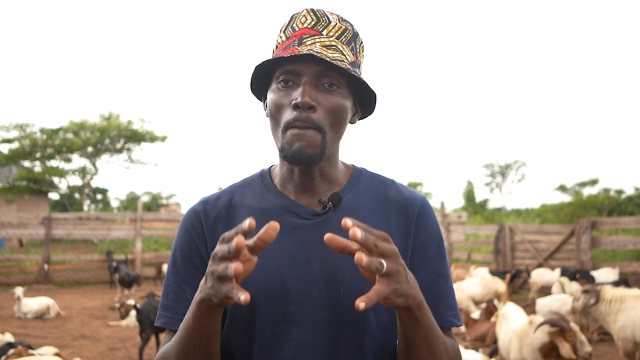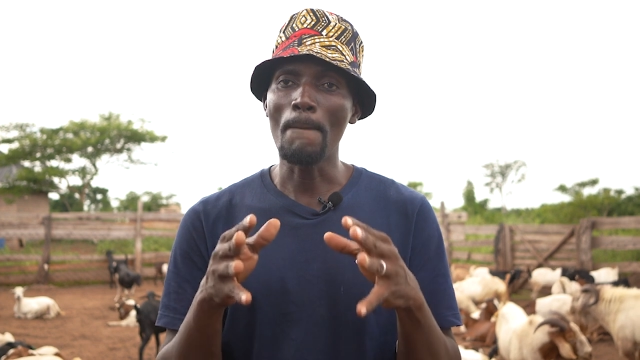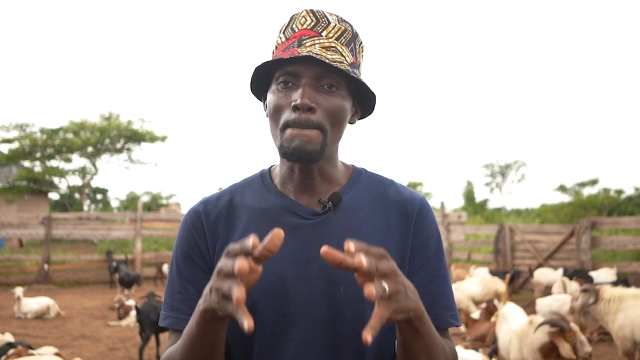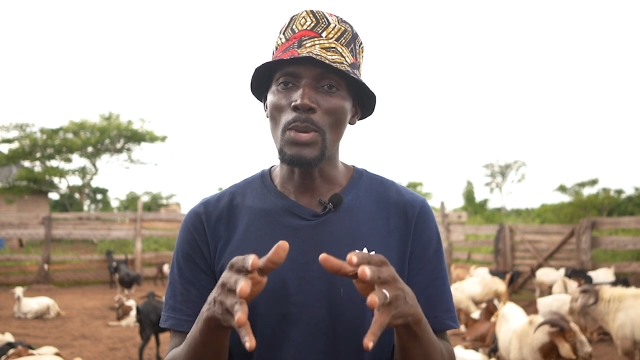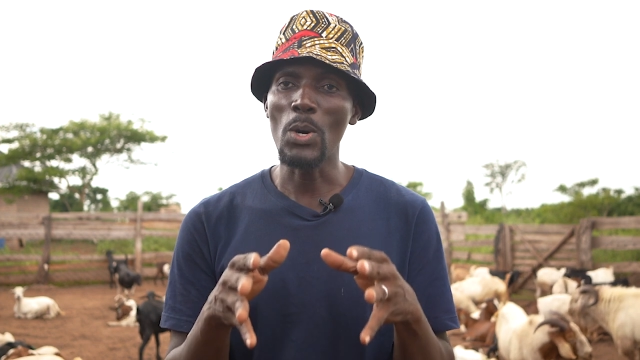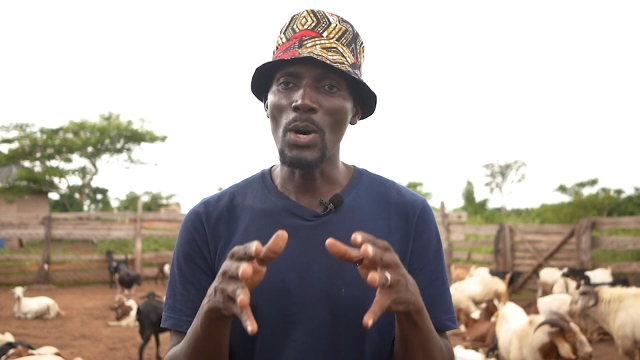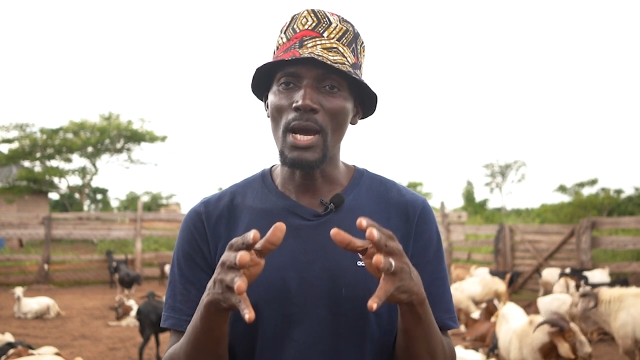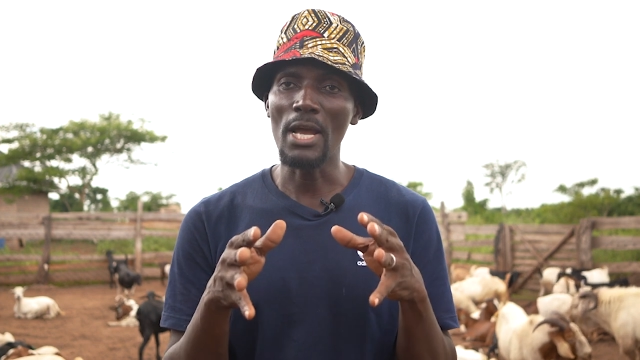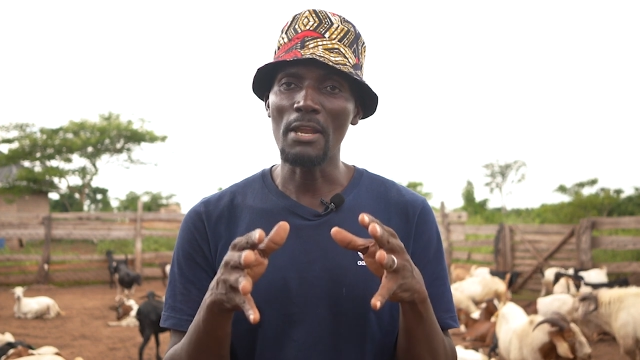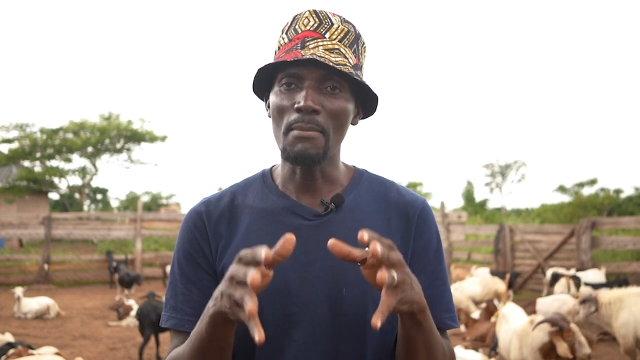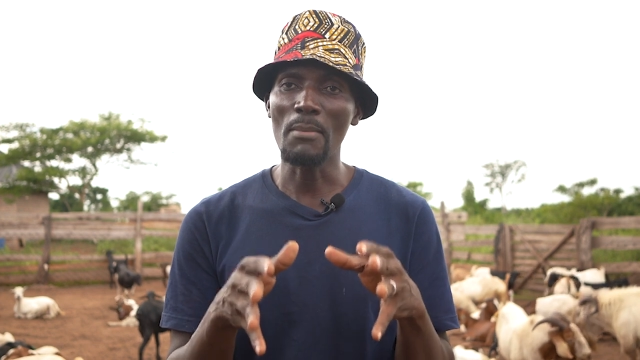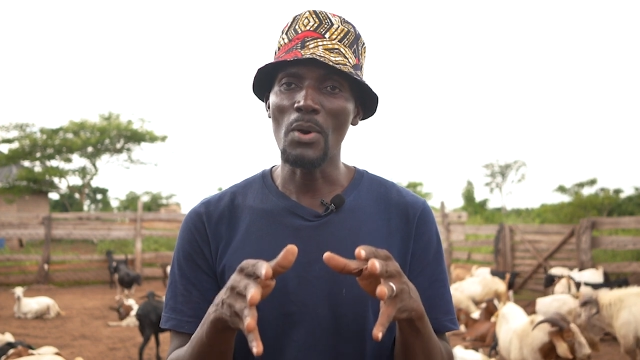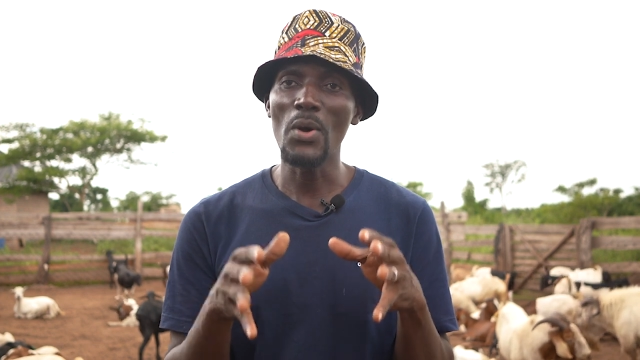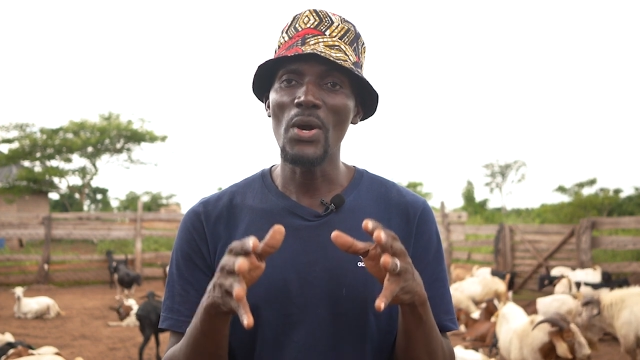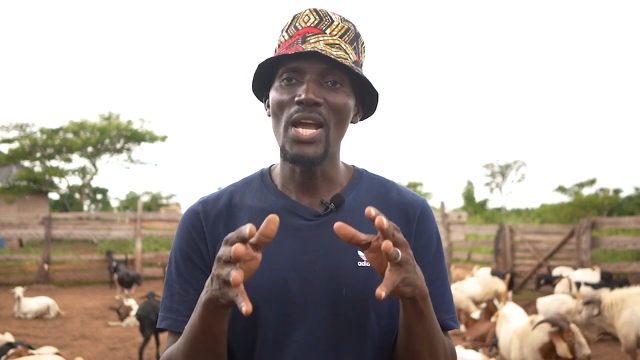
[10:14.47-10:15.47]
more and
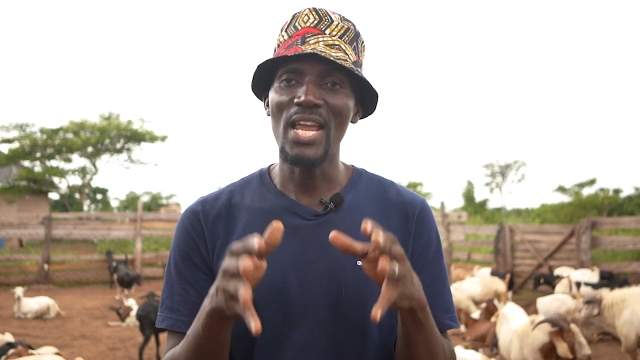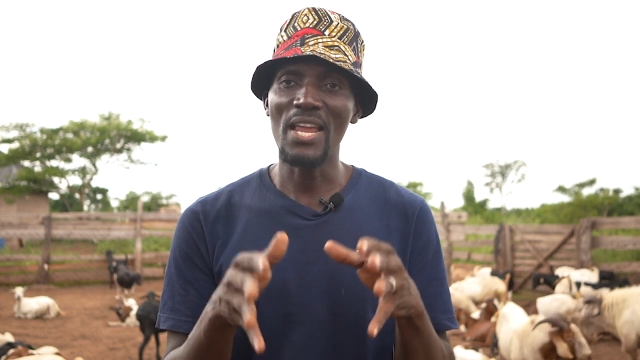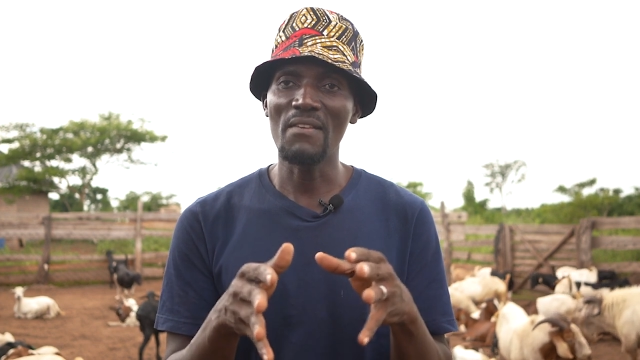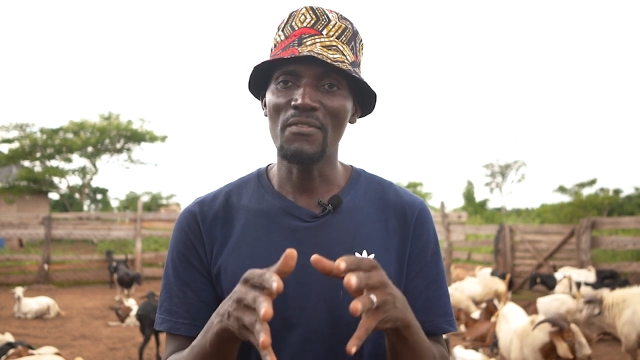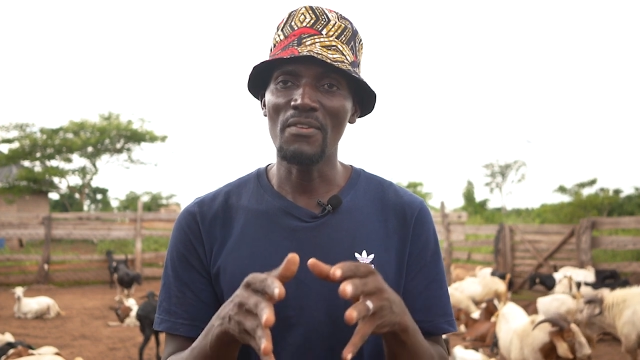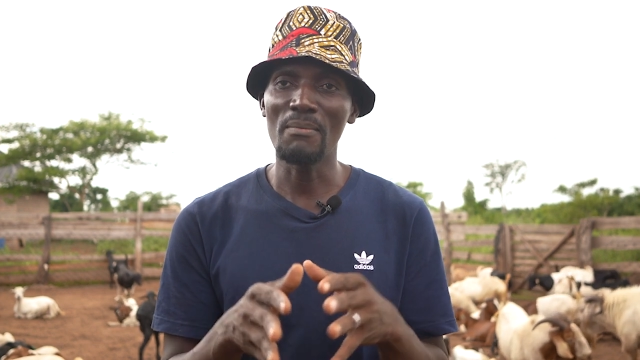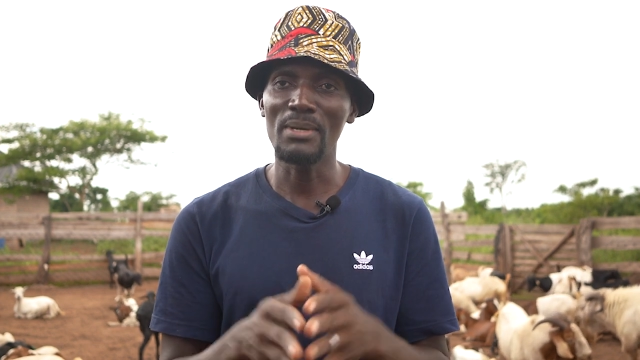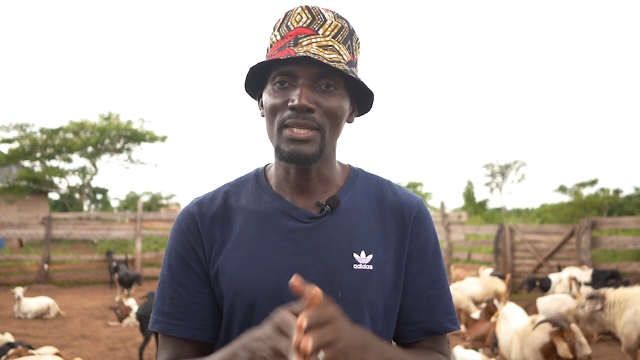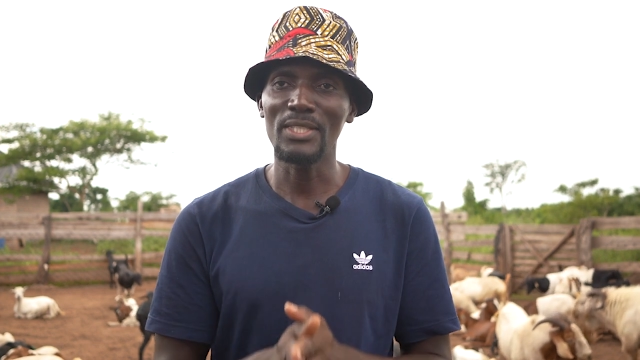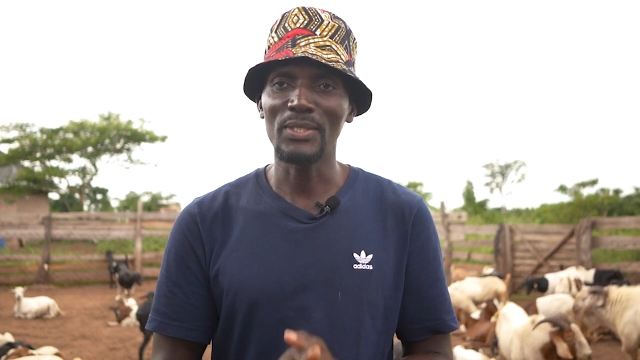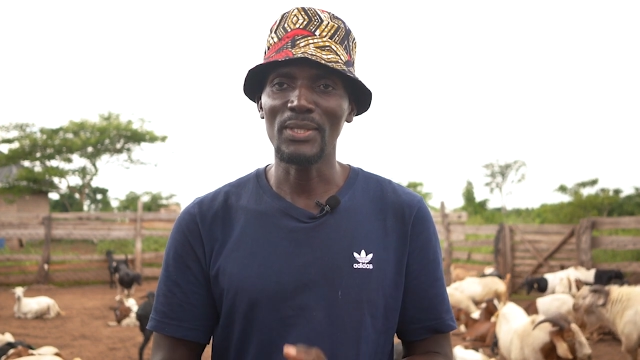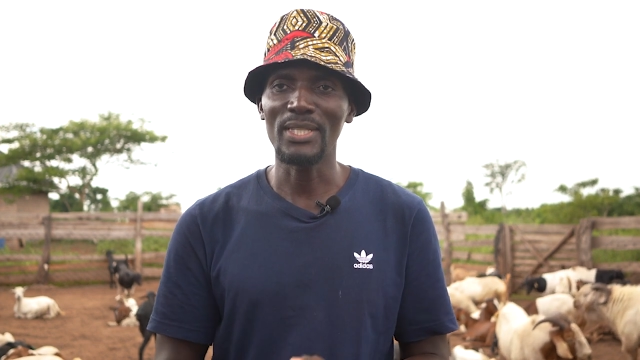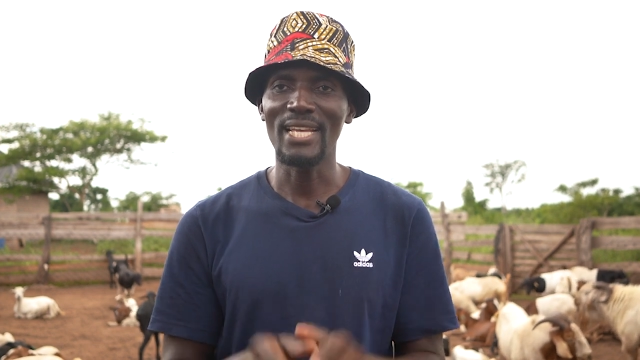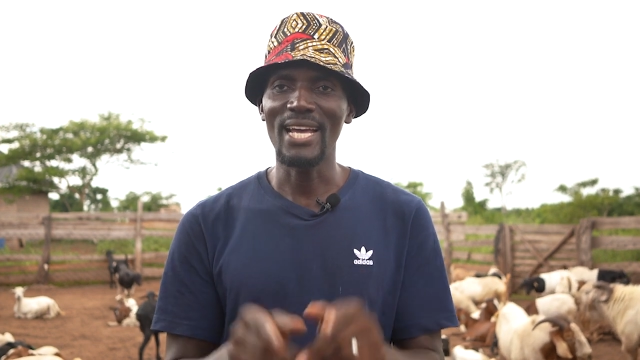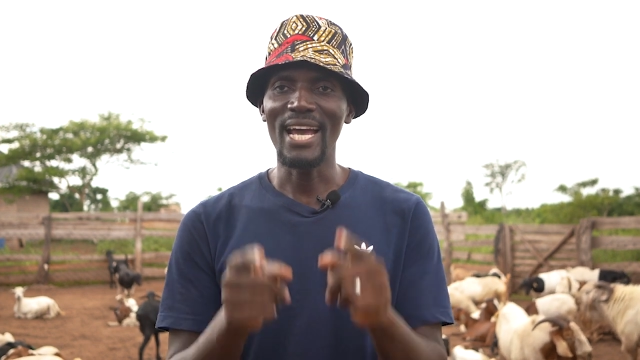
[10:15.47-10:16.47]
more
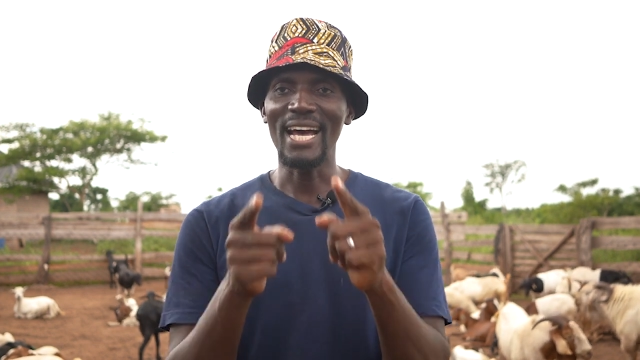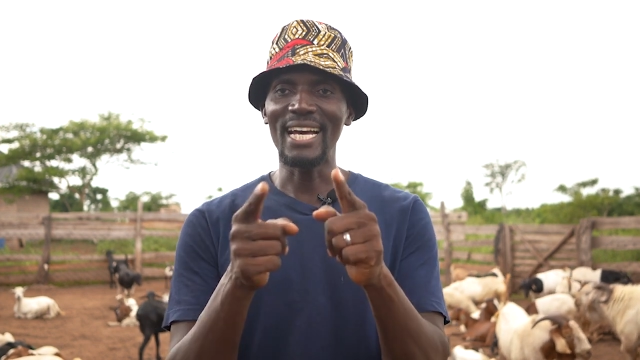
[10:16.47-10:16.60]
information.